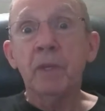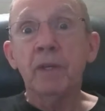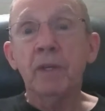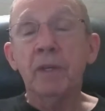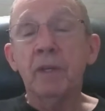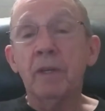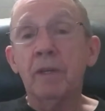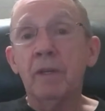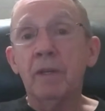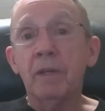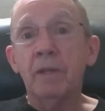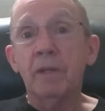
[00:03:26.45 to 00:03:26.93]

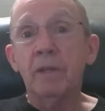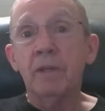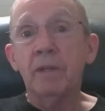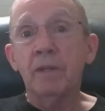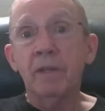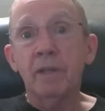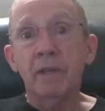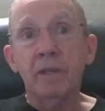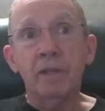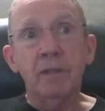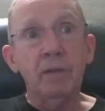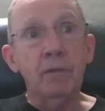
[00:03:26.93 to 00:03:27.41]

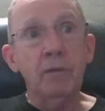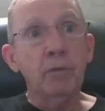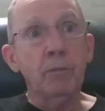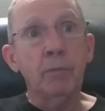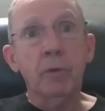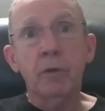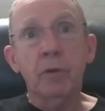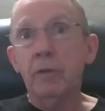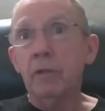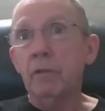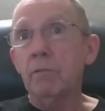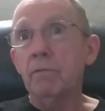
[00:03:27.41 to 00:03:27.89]
and you're
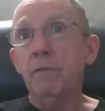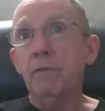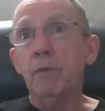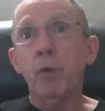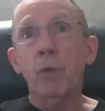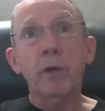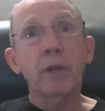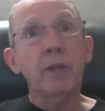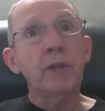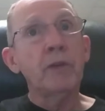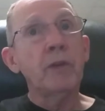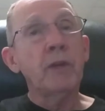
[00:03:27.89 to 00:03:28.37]
putting
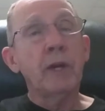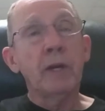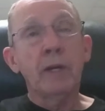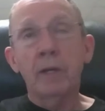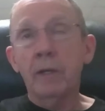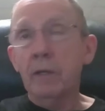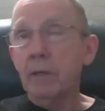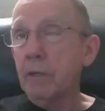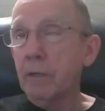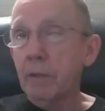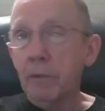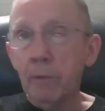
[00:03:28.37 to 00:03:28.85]

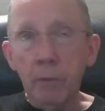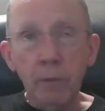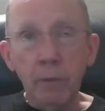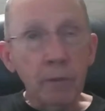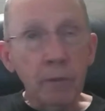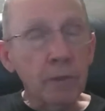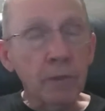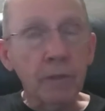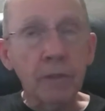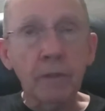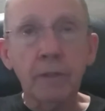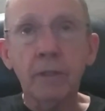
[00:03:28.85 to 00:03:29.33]

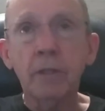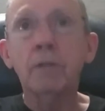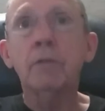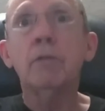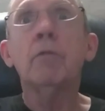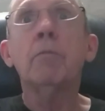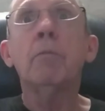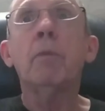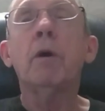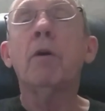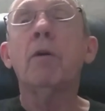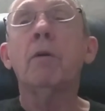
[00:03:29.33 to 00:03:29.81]
4,900
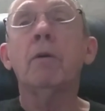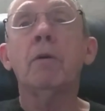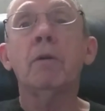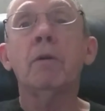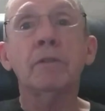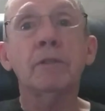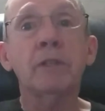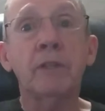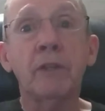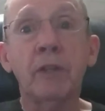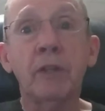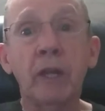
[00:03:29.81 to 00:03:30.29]
steel
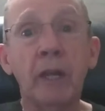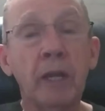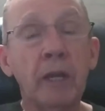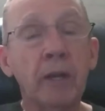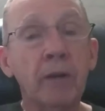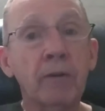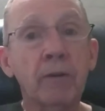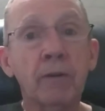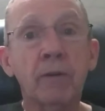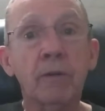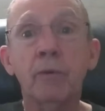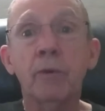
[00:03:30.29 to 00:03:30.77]
balls in the
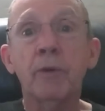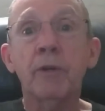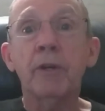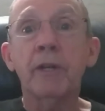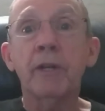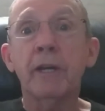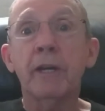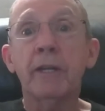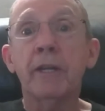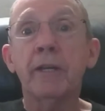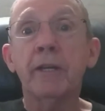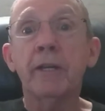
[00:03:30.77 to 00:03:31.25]
air going
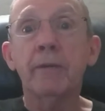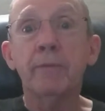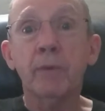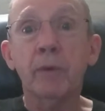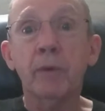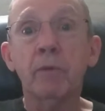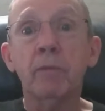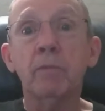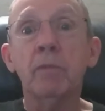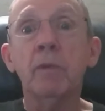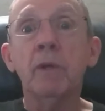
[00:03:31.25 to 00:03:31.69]
out after